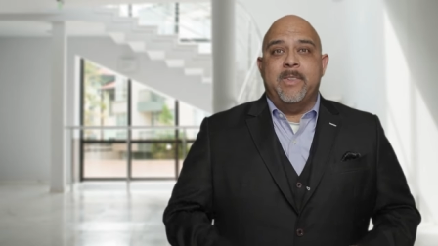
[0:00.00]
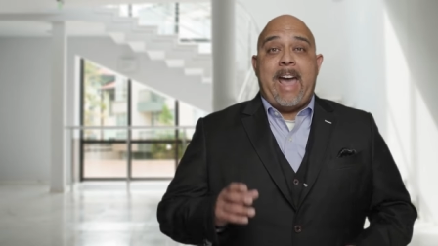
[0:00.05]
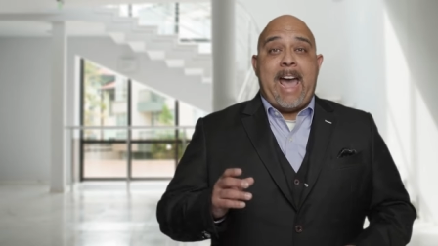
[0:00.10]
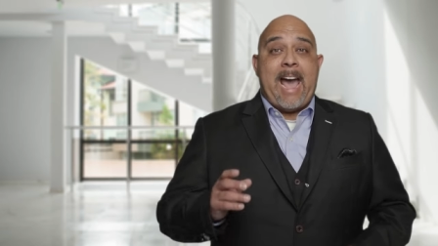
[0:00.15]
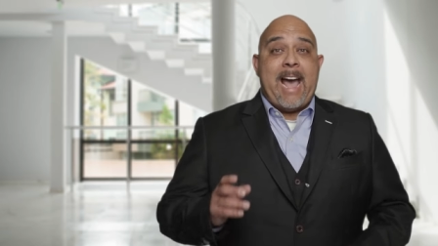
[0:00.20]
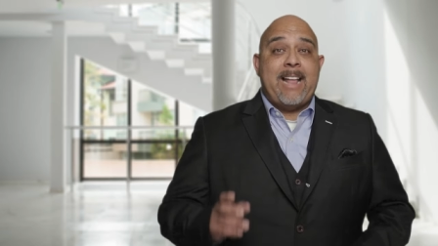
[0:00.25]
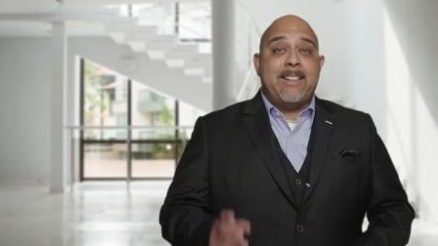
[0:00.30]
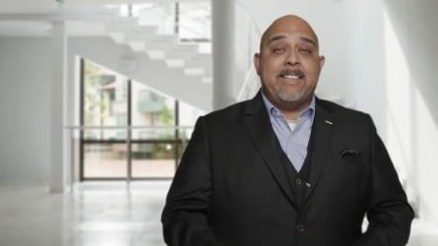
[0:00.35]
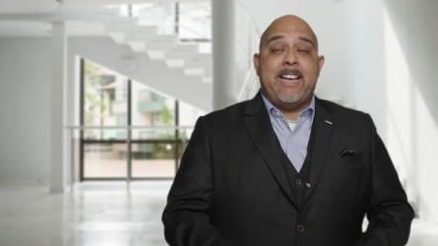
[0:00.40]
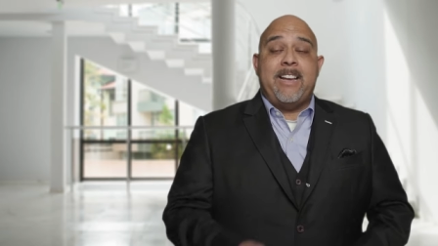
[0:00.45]

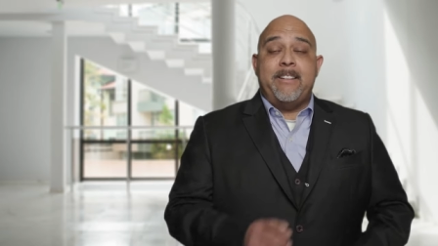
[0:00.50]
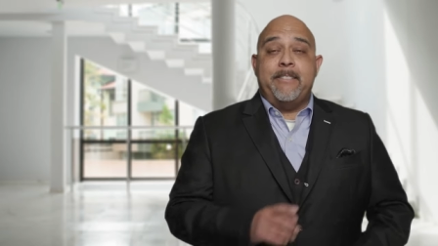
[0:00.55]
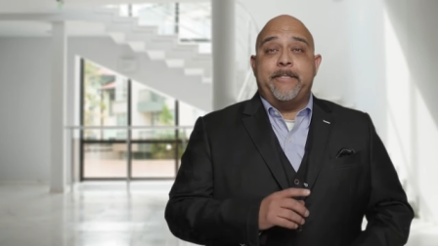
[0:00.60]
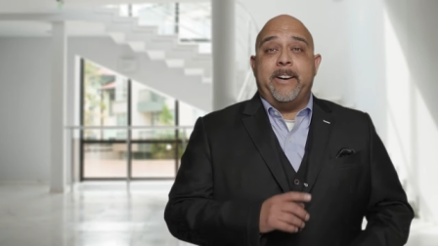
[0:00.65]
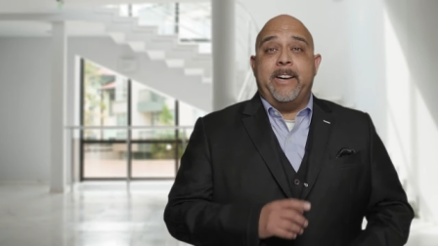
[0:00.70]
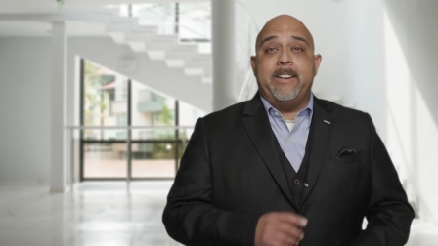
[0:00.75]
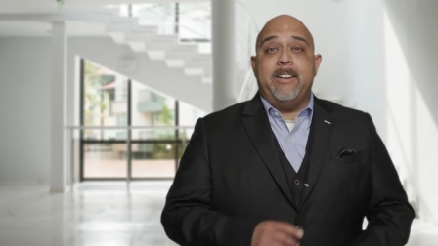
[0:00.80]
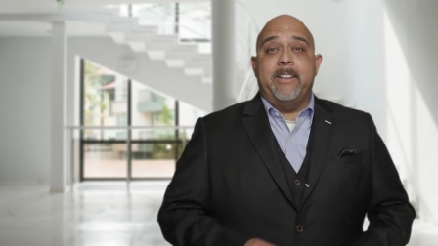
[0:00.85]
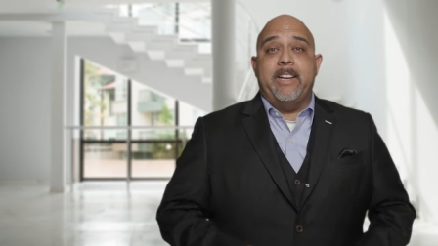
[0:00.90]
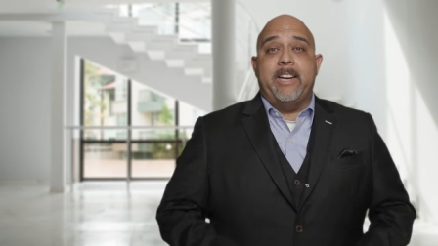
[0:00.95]
At that
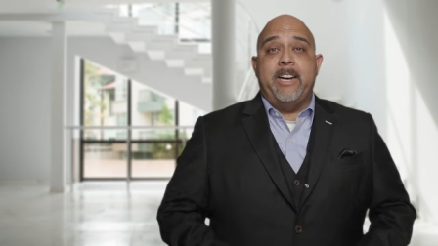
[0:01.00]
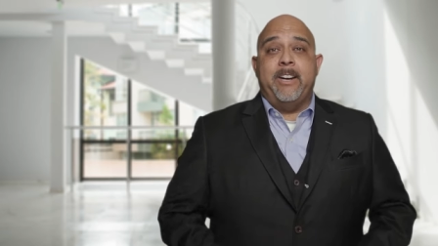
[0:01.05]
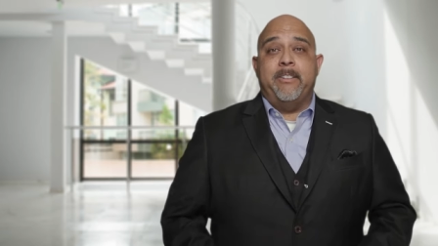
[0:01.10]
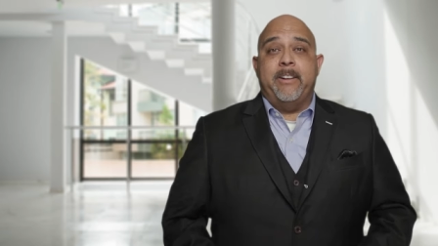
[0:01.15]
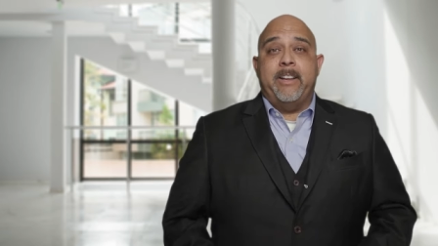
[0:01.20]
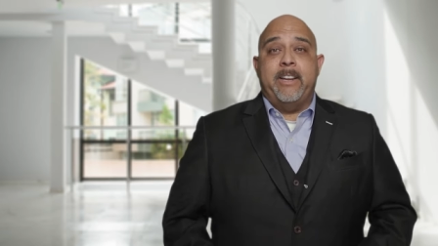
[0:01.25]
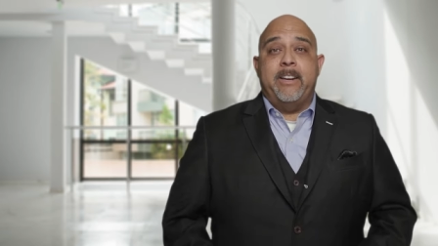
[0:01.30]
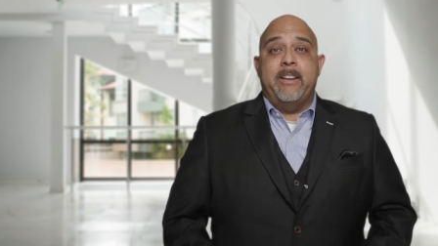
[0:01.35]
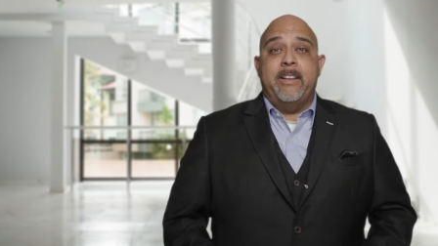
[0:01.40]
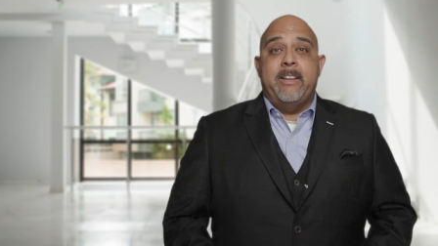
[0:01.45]
final
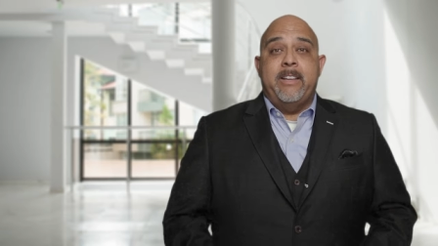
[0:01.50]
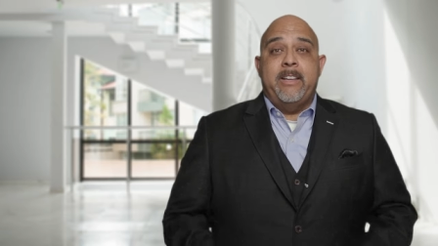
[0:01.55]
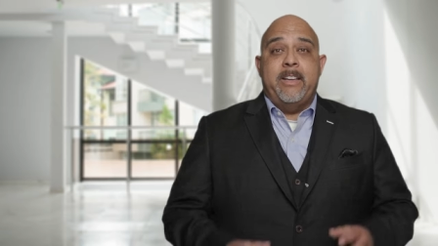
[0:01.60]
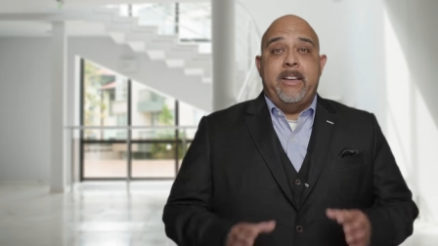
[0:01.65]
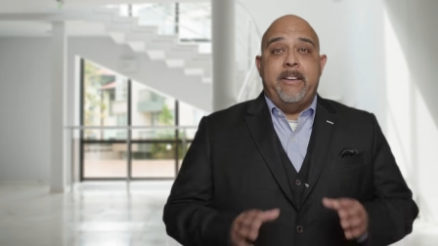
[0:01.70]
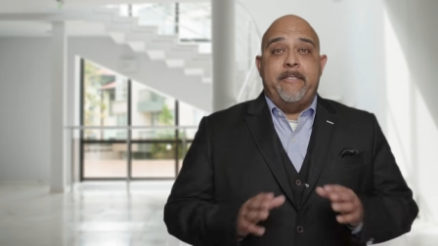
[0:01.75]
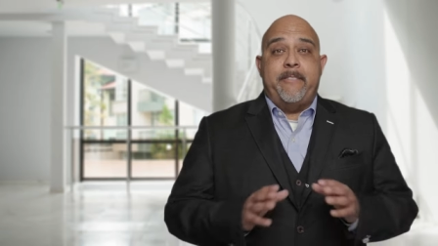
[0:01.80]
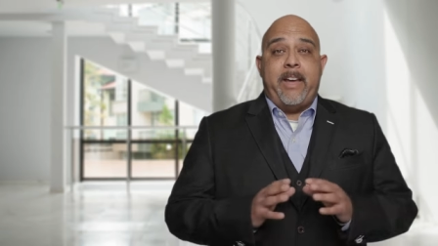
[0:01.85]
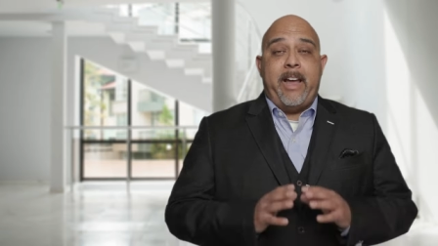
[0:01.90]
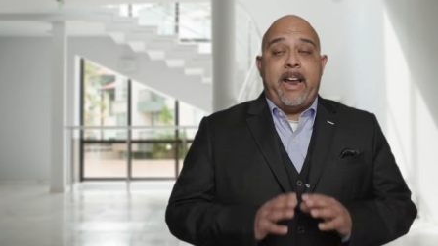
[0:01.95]
hearing,
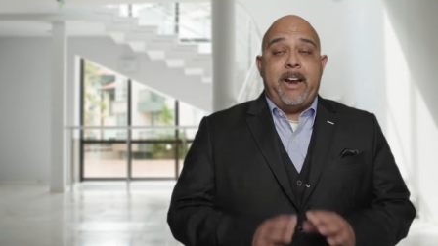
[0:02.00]
if